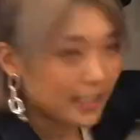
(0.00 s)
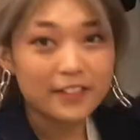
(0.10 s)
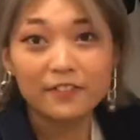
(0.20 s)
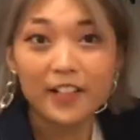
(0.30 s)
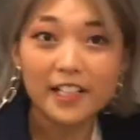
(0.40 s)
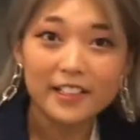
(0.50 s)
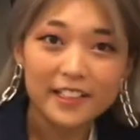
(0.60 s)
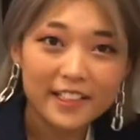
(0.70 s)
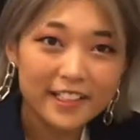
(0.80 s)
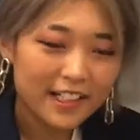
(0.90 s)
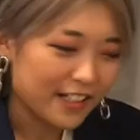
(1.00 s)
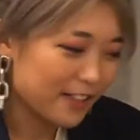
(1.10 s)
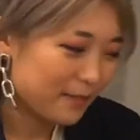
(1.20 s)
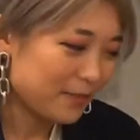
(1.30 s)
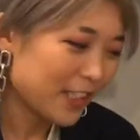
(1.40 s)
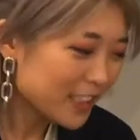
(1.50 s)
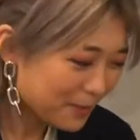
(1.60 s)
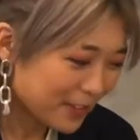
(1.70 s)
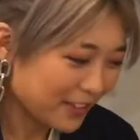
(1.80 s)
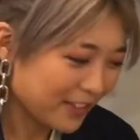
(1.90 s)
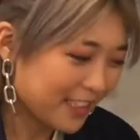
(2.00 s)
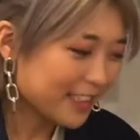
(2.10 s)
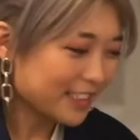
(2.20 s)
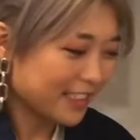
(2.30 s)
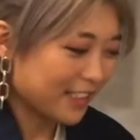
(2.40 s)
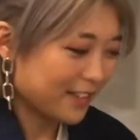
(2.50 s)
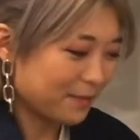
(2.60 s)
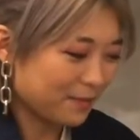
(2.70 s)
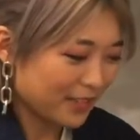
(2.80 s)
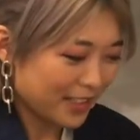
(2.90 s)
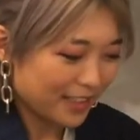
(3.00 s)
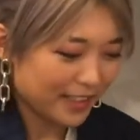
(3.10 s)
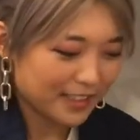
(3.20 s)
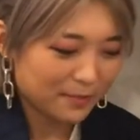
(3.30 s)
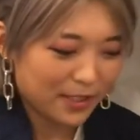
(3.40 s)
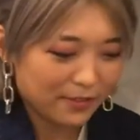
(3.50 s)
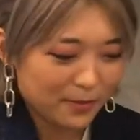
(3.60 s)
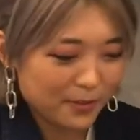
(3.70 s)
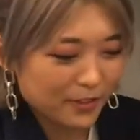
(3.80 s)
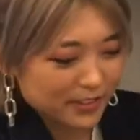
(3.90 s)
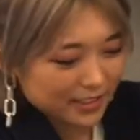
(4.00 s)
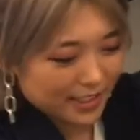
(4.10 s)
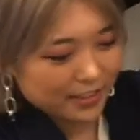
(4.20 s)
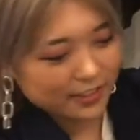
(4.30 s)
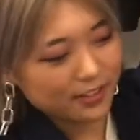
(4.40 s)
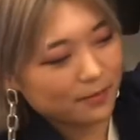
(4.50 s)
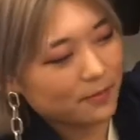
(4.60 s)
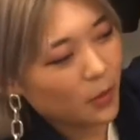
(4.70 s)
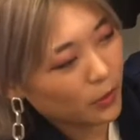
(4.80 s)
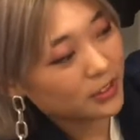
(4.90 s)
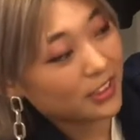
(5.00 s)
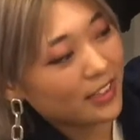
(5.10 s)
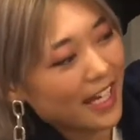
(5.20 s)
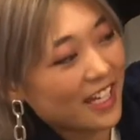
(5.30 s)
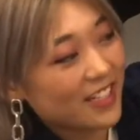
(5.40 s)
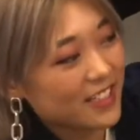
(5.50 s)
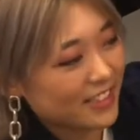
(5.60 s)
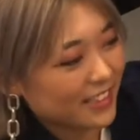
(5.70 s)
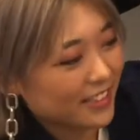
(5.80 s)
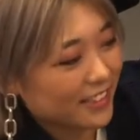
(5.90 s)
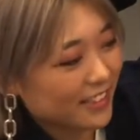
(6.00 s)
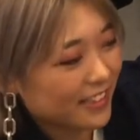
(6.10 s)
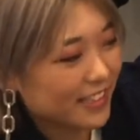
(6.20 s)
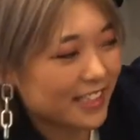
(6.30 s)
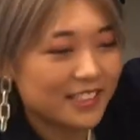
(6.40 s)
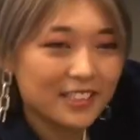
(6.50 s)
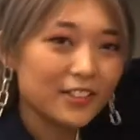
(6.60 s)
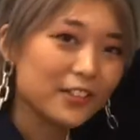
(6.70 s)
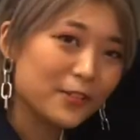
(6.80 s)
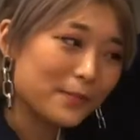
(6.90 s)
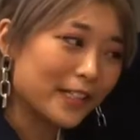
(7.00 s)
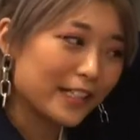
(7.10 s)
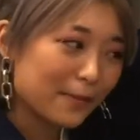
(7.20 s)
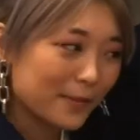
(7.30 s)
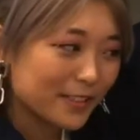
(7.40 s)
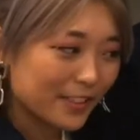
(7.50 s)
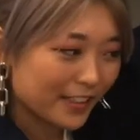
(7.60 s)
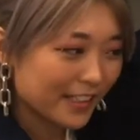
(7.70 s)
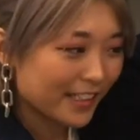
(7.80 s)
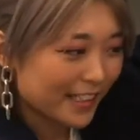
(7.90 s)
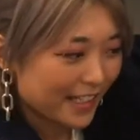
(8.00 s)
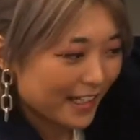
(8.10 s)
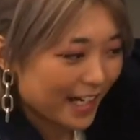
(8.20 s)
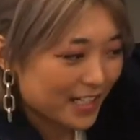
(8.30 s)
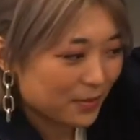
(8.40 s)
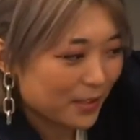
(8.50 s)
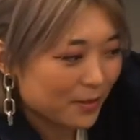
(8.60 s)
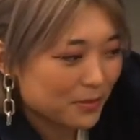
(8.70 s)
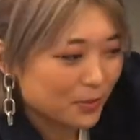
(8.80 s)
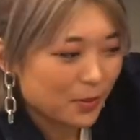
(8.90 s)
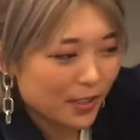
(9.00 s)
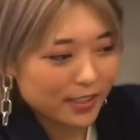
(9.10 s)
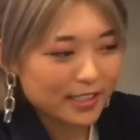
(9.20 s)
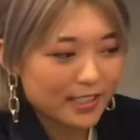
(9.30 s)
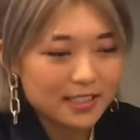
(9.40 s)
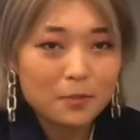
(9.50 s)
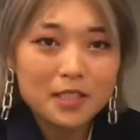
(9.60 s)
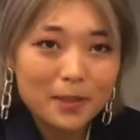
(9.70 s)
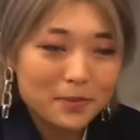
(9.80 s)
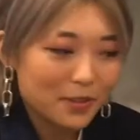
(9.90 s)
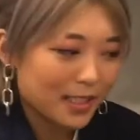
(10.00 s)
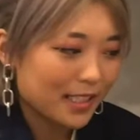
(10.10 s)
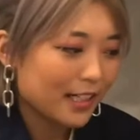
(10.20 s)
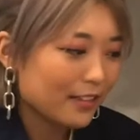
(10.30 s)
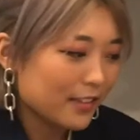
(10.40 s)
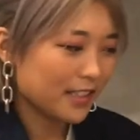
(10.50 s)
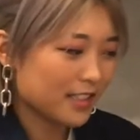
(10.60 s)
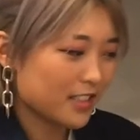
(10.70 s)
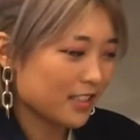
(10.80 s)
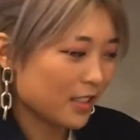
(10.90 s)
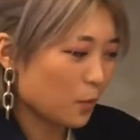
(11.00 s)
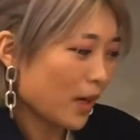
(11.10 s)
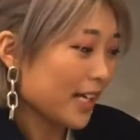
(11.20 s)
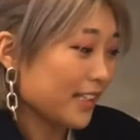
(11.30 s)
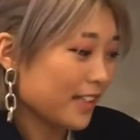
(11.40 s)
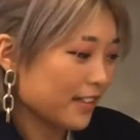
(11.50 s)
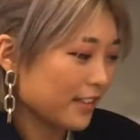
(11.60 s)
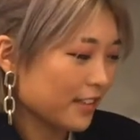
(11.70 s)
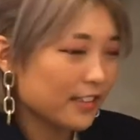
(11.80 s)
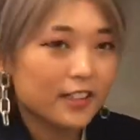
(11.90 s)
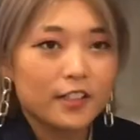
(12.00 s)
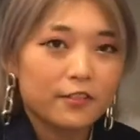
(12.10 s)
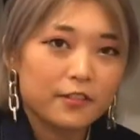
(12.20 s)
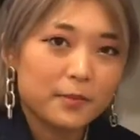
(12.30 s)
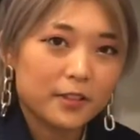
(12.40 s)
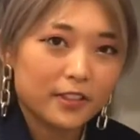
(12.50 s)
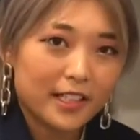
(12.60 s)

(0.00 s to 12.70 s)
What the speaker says: And finally, last but not least, these are my Reeboks. I got them also ages ago. They're so beat up and dirty. I just wear them to work and sometimes uni now. These are just like white leather Reebok